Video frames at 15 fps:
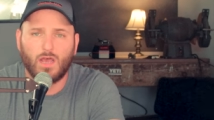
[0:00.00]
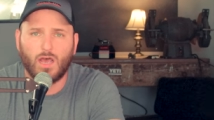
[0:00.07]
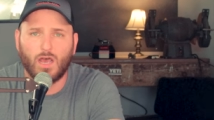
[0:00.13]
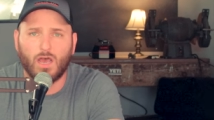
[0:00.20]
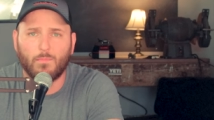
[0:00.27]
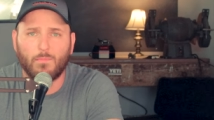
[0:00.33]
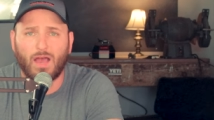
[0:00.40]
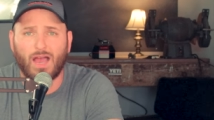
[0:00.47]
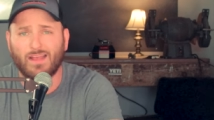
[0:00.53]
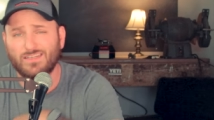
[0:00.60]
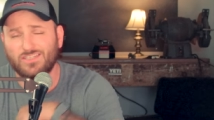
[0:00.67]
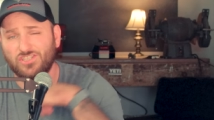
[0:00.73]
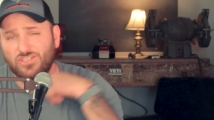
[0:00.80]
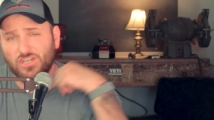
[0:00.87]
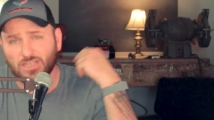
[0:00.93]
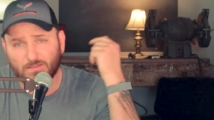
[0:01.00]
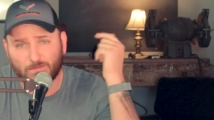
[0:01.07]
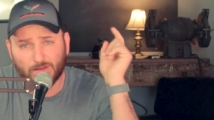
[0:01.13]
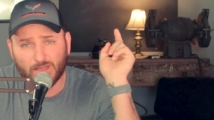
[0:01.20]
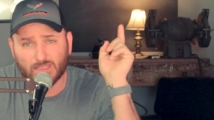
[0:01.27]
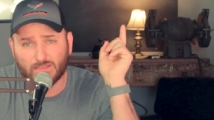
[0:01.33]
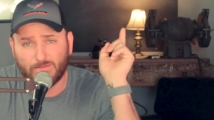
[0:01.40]
Um, just
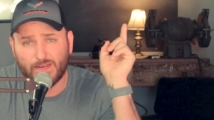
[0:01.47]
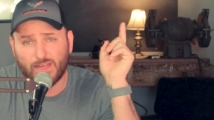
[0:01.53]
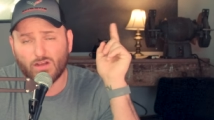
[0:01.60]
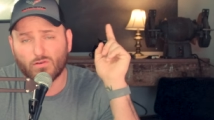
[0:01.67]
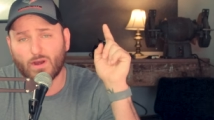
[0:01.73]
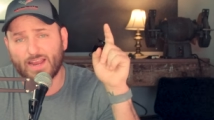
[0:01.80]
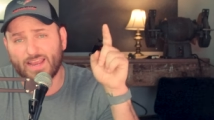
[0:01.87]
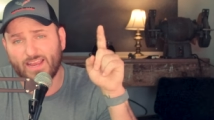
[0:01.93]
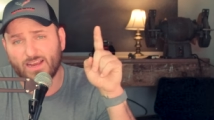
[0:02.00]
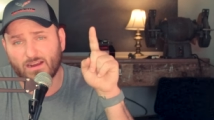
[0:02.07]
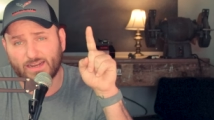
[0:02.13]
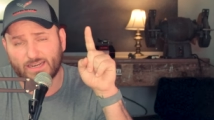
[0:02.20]
for this video right here,